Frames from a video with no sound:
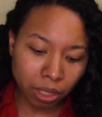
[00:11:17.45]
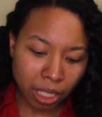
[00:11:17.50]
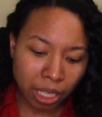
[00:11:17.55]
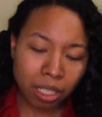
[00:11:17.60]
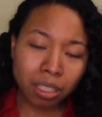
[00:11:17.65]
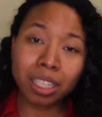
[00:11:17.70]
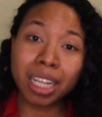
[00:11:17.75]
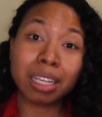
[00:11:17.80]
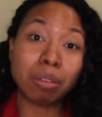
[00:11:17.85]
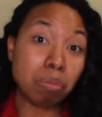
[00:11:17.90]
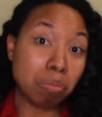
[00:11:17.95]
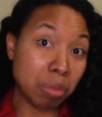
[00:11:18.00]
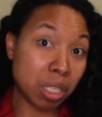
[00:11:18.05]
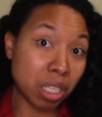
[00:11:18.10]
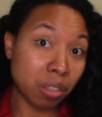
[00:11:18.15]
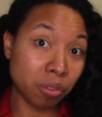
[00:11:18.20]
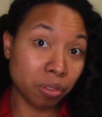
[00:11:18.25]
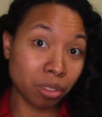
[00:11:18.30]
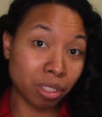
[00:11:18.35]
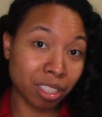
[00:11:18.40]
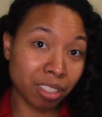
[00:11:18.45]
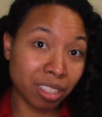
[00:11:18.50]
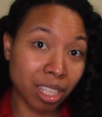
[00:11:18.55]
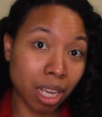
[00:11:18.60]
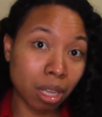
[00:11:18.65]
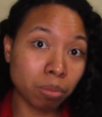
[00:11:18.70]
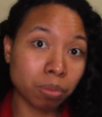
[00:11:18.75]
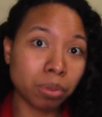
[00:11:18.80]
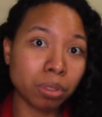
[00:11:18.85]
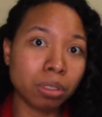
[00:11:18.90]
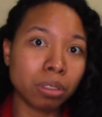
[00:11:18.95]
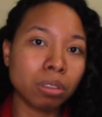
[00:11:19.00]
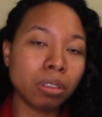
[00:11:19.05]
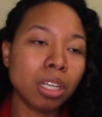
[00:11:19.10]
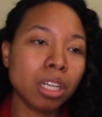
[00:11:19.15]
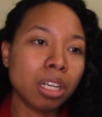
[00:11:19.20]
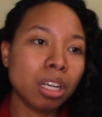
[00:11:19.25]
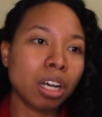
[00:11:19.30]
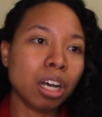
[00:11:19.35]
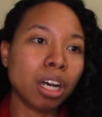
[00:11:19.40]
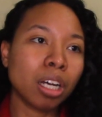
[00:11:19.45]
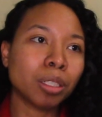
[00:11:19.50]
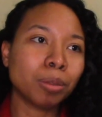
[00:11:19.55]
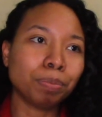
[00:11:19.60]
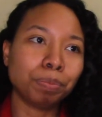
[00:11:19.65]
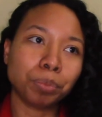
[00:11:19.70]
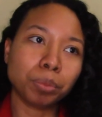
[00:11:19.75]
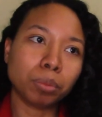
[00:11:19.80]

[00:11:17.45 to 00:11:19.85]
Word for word: like me, for example. Um,